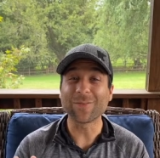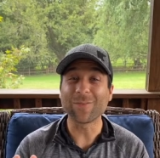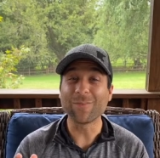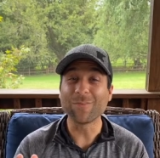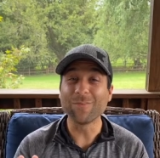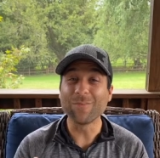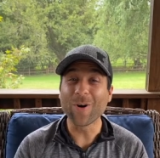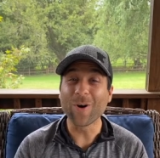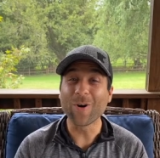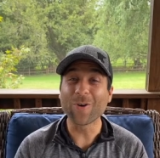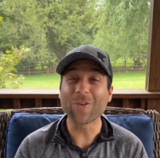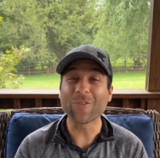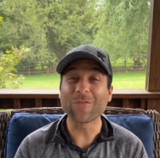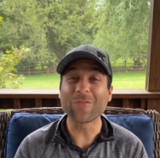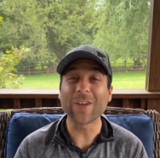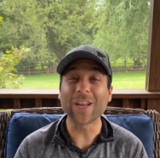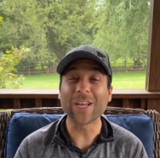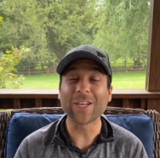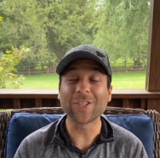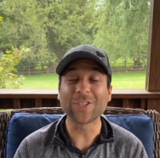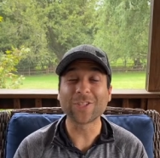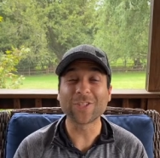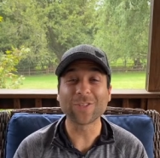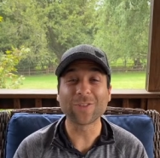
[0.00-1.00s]

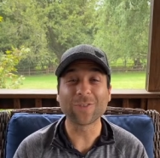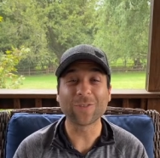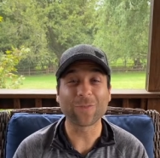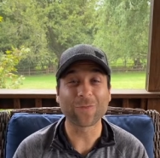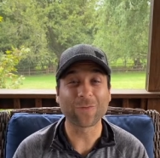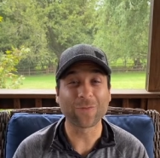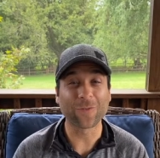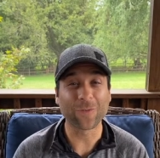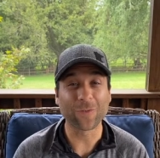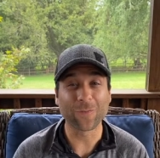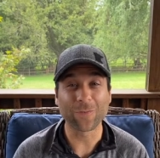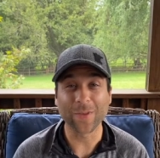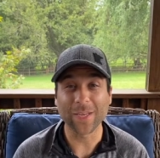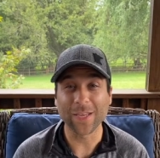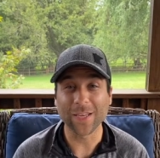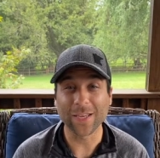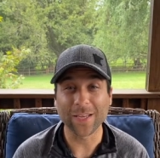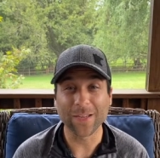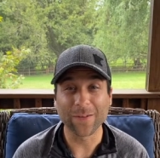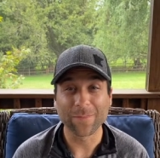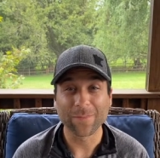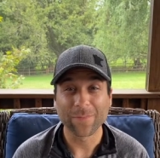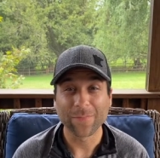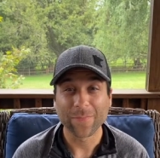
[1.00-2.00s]
motivation for
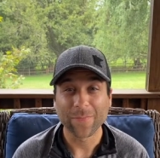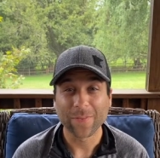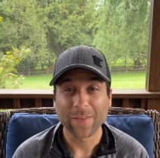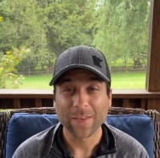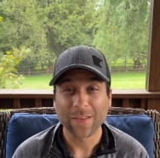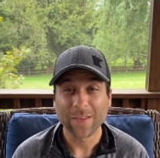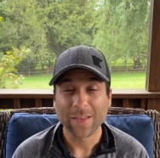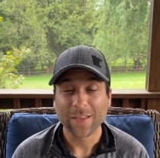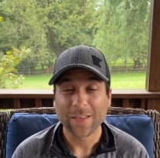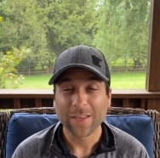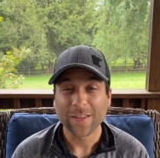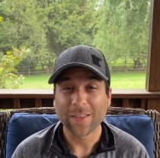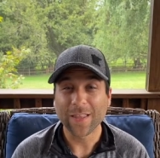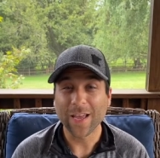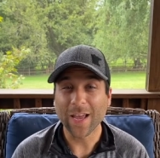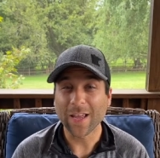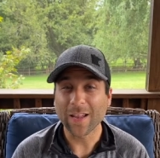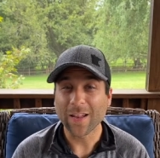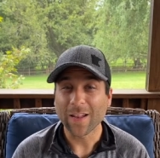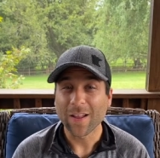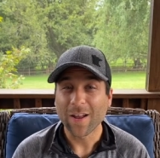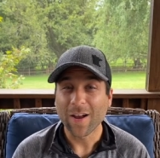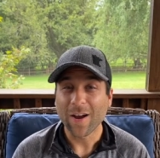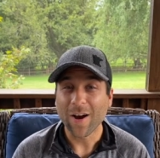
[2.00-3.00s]
me.
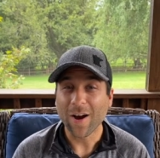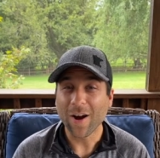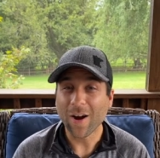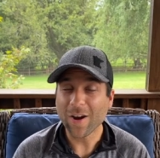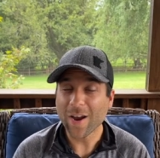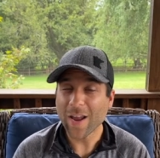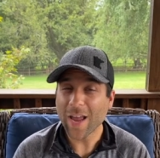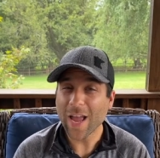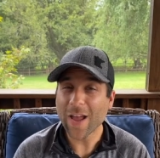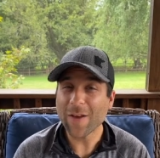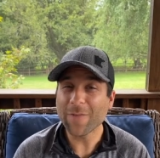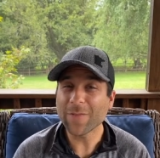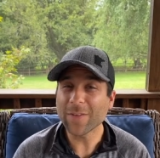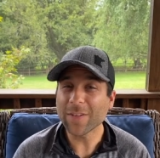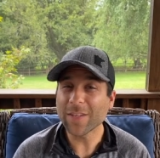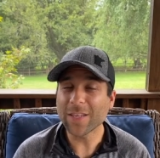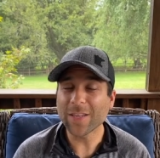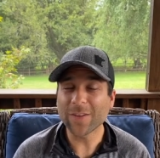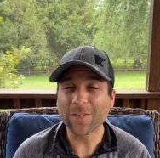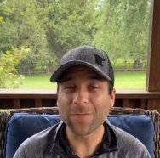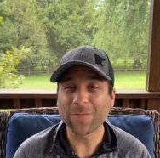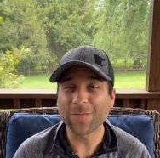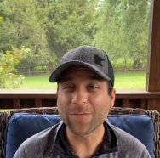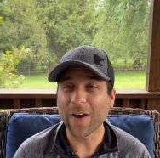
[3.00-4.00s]
That our
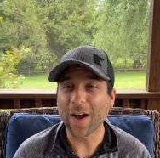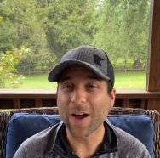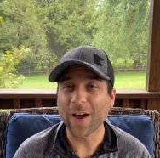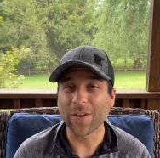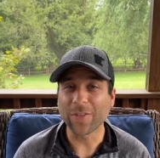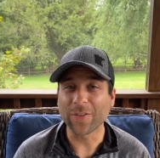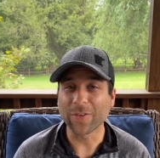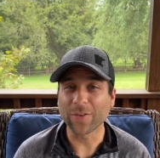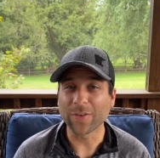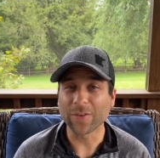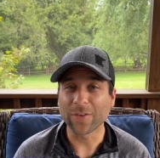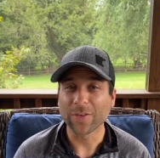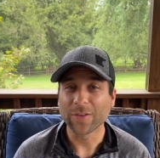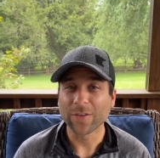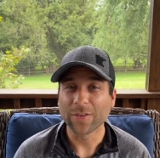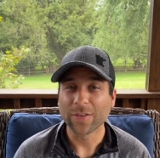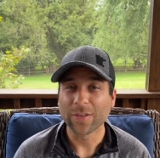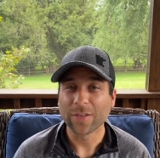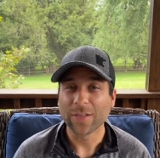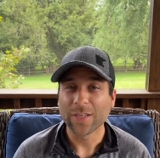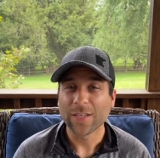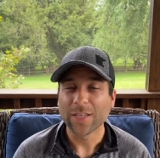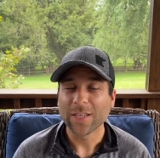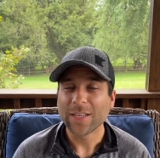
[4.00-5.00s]
Heavenly Father,
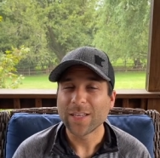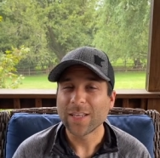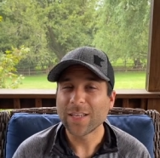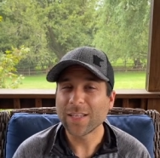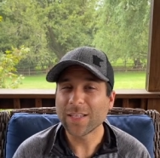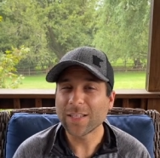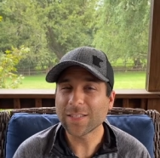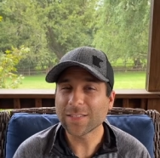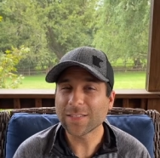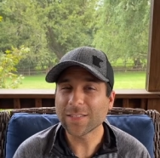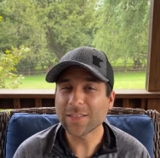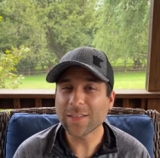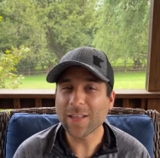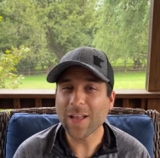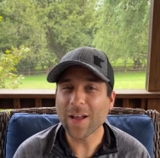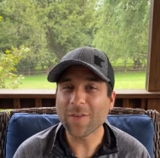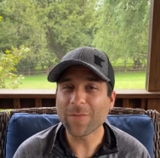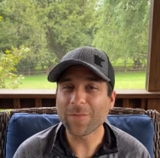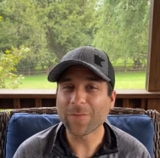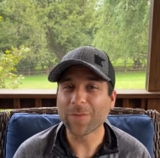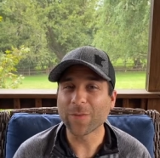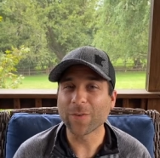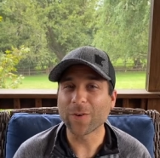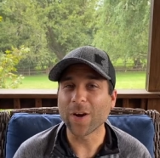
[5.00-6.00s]
His
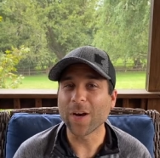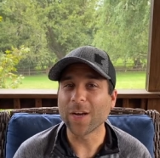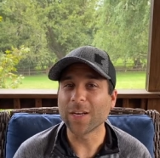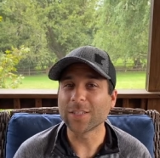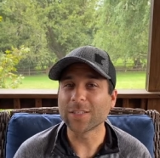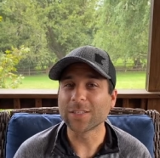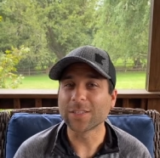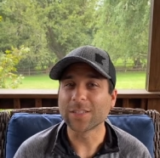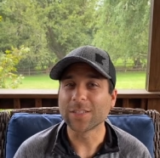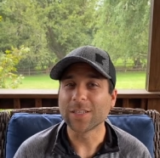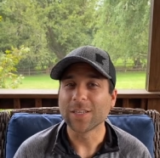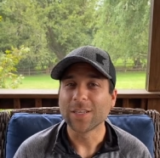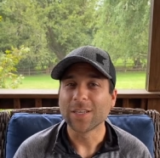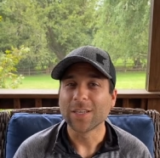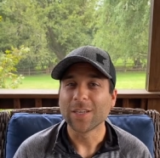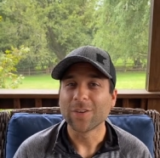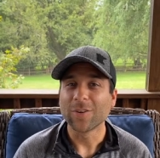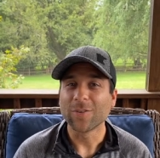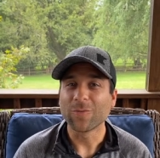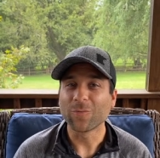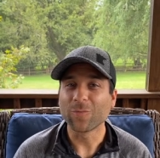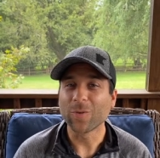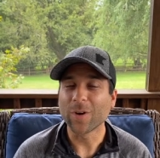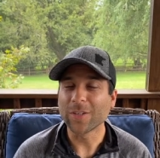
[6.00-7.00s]
love for us
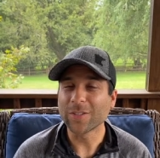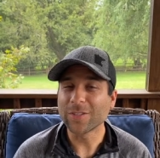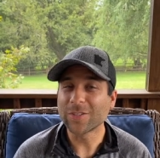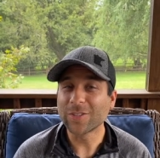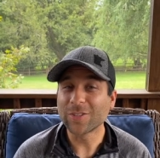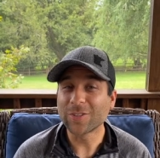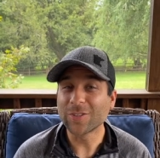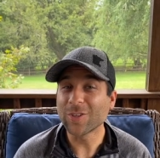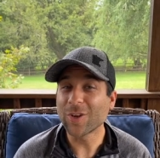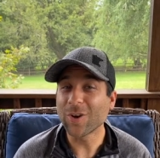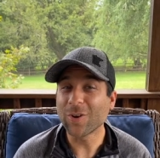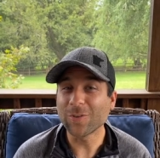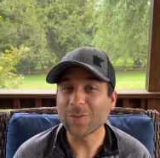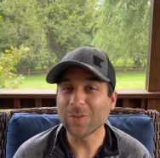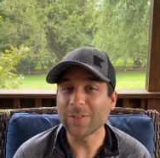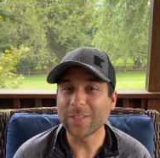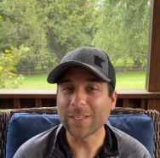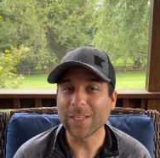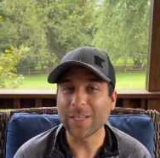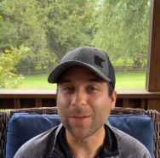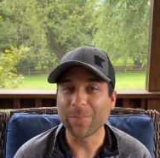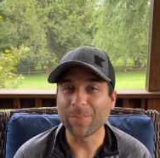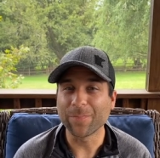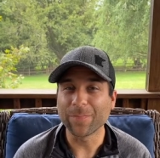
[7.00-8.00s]
runs so
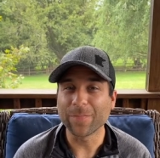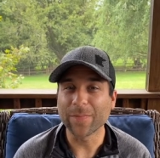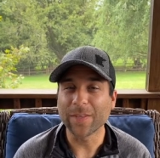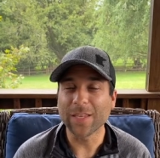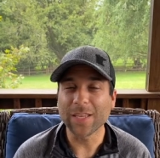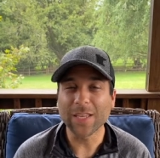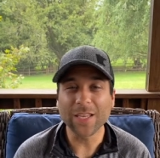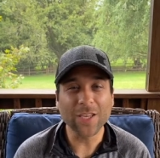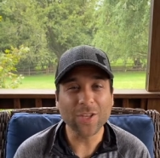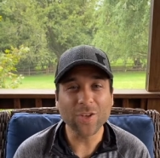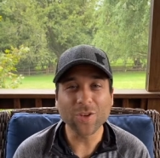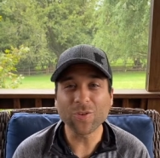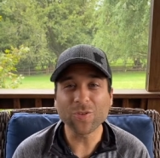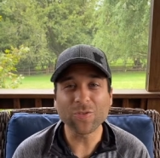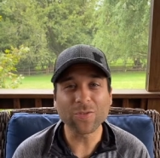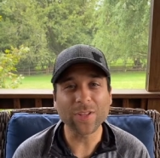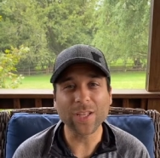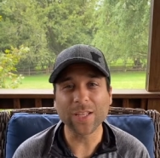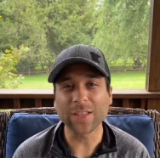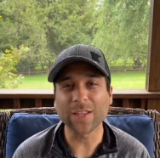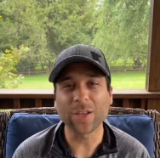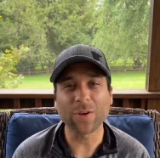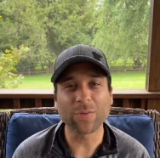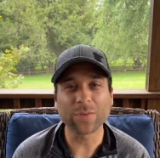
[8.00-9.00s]
deep. He knew
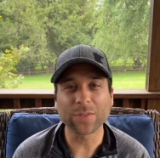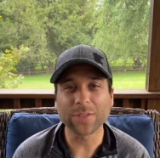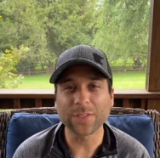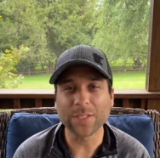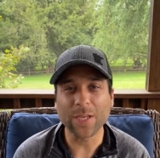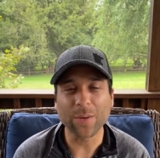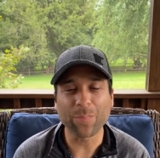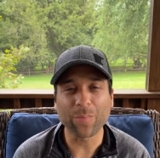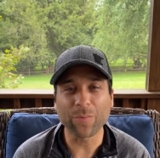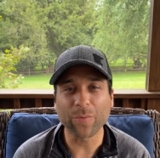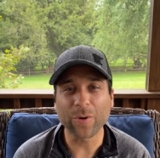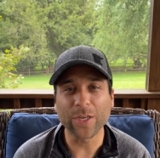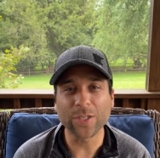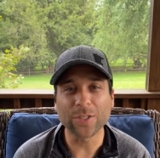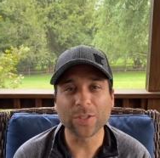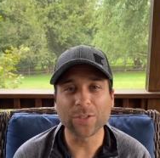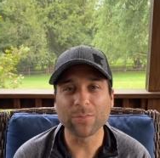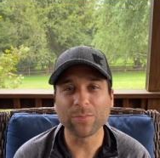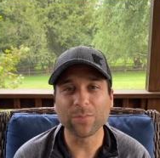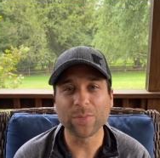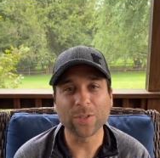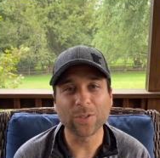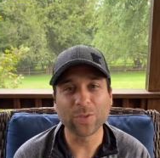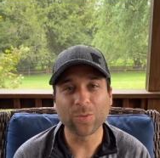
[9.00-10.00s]
that there was
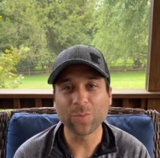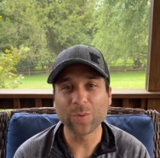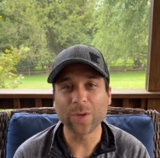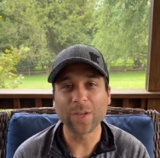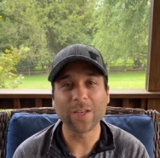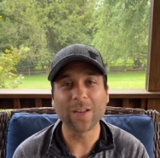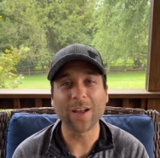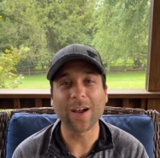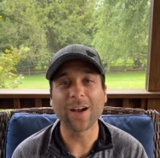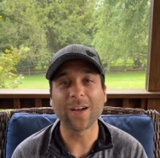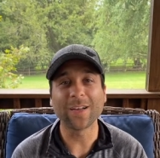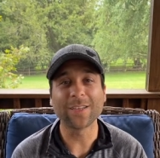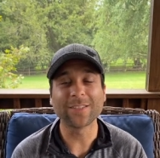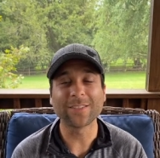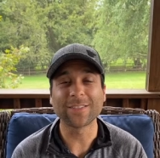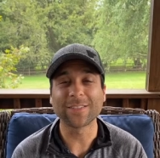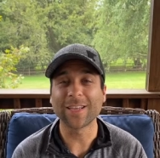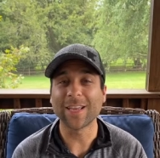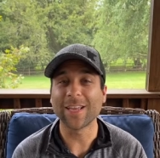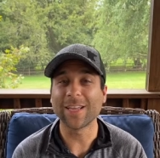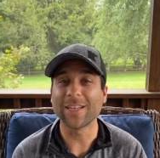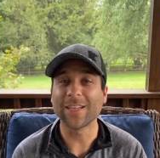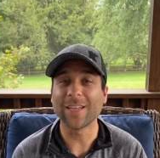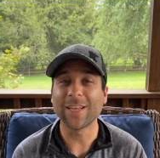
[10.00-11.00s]
separation between us
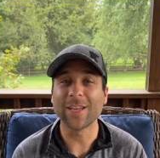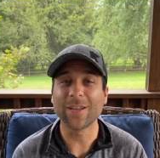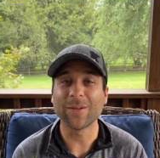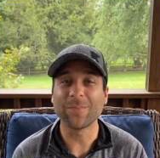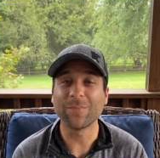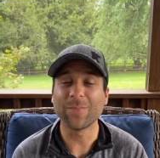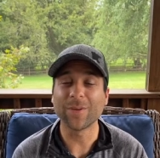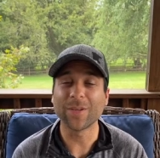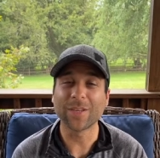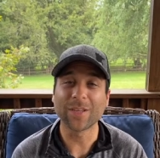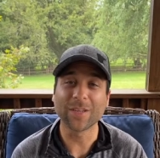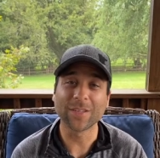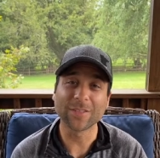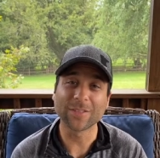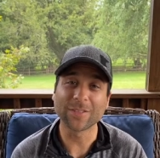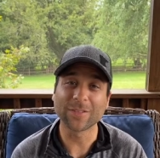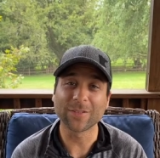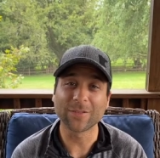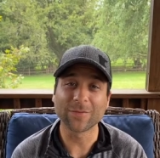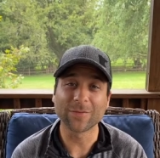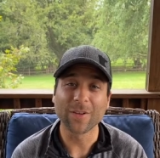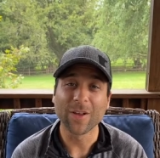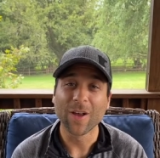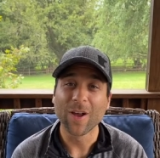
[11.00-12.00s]
and Him because
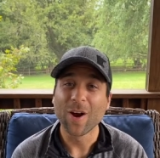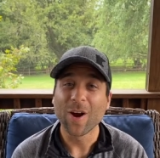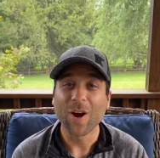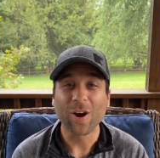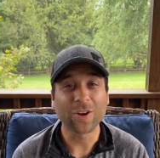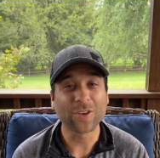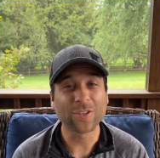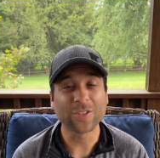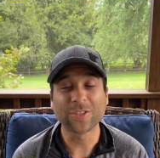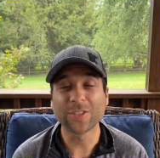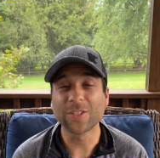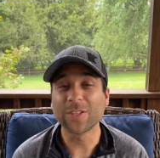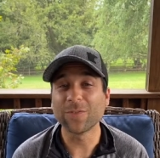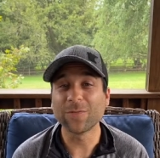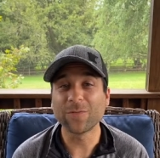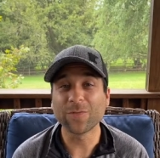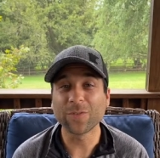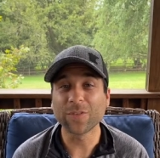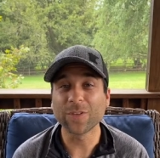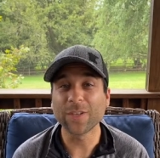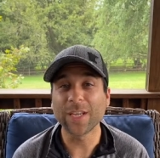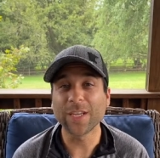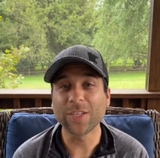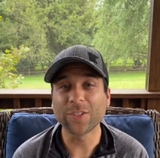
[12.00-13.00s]
of our
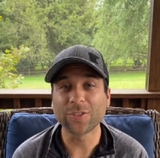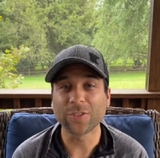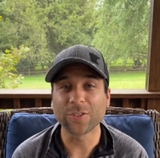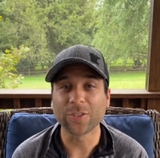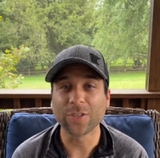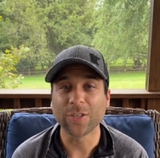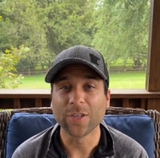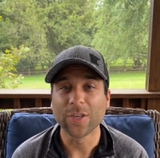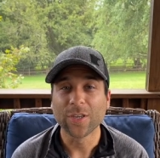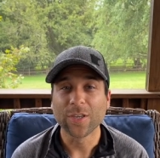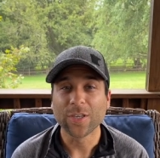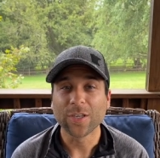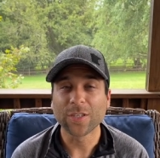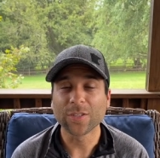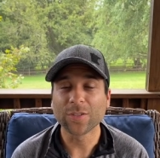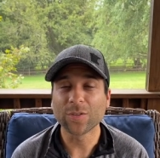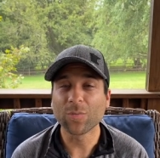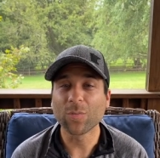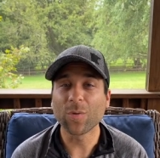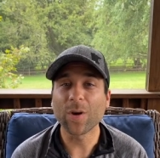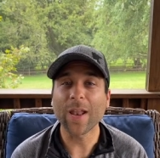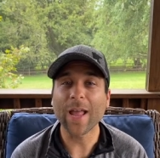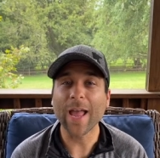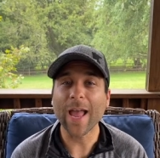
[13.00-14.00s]
sinful nature, because
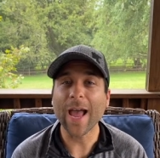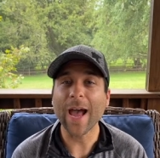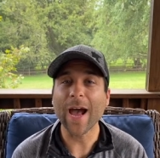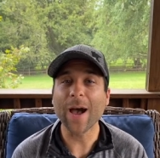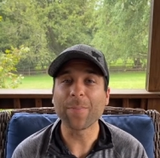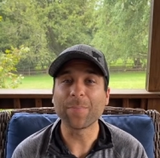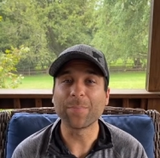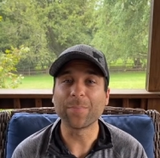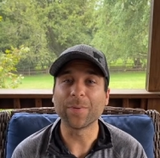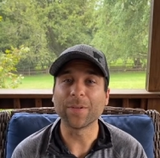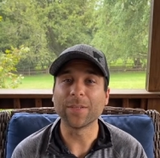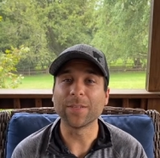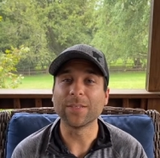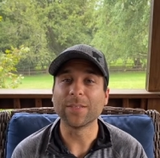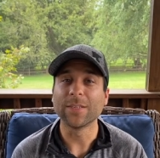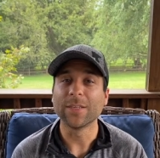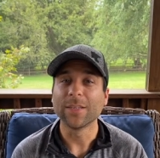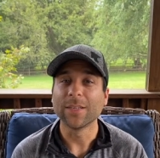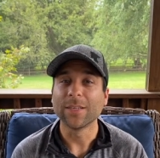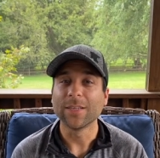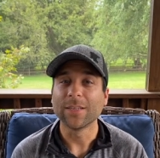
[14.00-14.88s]
of what happened